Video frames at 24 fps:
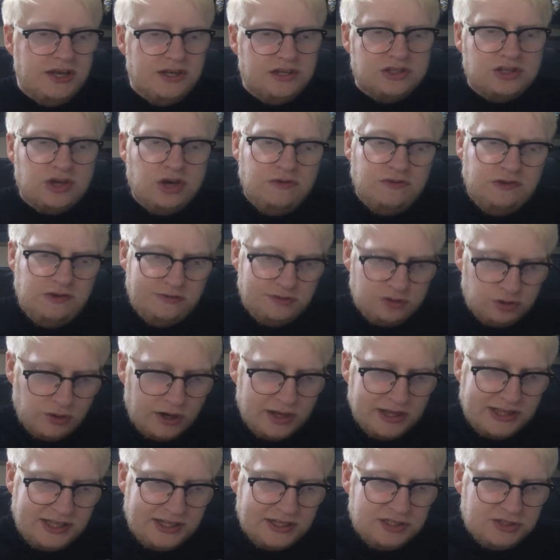So if you've
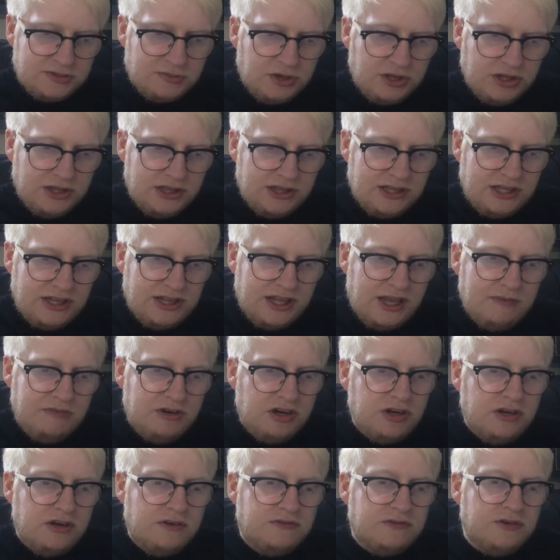tried this one, then let me
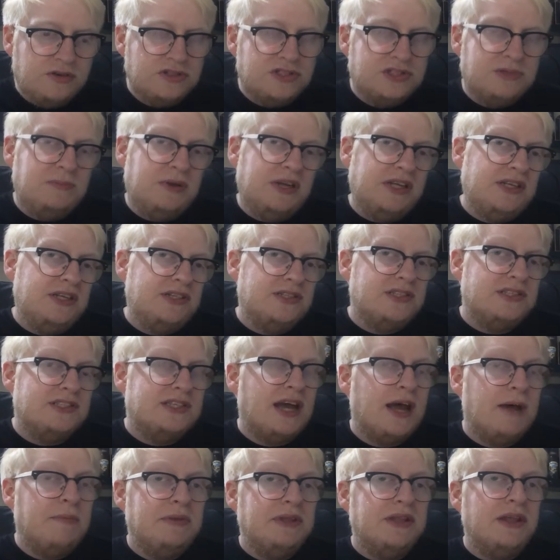know your thoughts, opinions
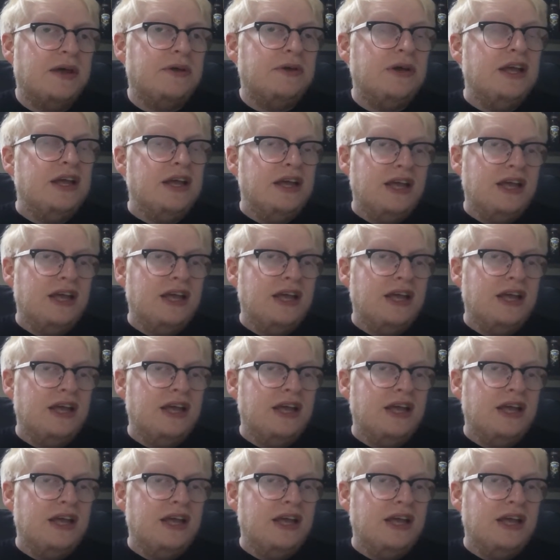down below.